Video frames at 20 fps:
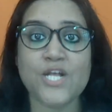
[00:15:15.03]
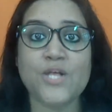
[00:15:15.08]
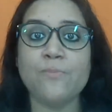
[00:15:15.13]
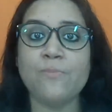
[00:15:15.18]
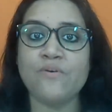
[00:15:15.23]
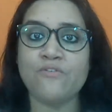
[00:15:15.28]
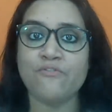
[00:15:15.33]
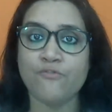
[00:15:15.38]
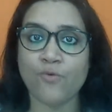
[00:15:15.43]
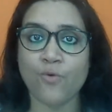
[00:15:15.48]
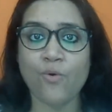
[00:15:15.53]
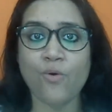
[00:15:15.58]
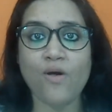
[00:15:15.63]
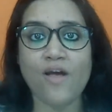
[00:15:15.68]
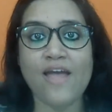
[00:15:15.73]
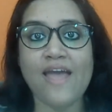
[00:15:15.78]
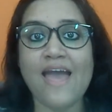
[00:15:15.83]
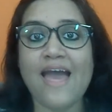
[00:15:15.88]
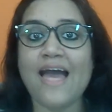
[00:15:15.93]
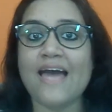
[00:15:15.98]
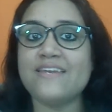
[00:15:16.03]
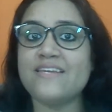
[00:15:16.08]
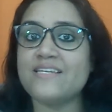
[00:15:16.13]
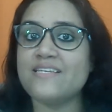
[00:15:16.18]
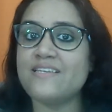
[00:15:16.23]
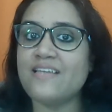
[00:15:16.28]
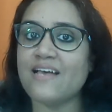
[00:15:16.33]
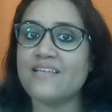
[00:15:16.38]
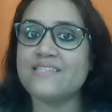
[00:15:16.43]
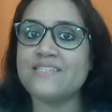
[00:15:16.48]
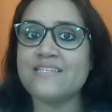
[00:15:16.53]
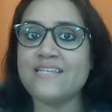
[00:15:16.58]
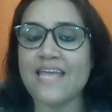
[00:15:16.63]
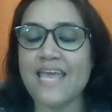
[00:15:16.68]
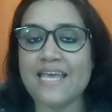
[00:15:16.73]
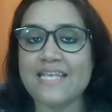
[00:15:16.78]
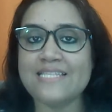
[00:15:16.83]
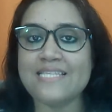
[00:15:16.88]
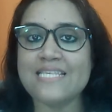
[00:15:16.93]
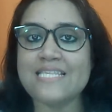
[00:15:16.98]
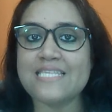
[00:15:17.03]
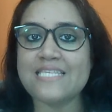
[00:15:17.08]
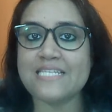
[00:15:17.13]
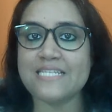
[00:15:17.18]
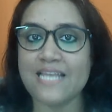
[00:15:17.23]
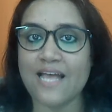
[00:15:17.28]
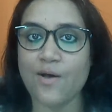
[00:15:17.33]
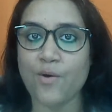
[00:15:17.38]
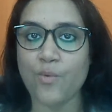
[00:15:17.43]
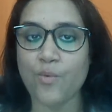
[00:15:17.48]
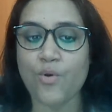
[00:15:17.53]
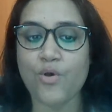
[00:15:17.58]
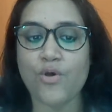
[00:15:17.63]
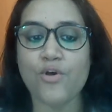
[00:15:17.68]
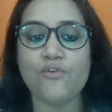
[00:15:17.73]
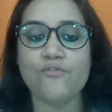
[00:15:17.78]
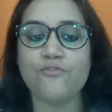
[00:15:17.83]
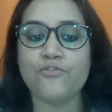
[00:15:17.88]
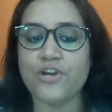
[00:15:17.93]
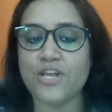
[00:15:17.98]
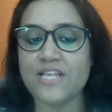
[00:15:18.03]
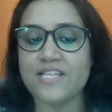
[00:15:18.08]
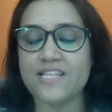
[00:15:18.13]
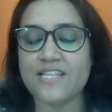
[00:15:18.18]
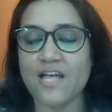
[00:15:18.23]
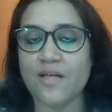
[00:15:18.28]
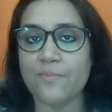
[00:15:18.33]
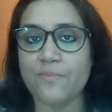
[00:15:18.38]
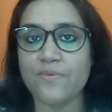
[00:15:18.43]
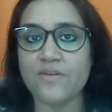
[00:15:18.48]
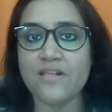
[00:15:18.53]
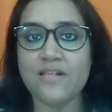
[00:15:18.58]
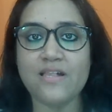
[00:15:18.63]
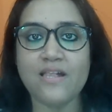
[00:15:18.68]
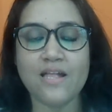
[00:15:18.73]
before and it doesn't exist now. For example,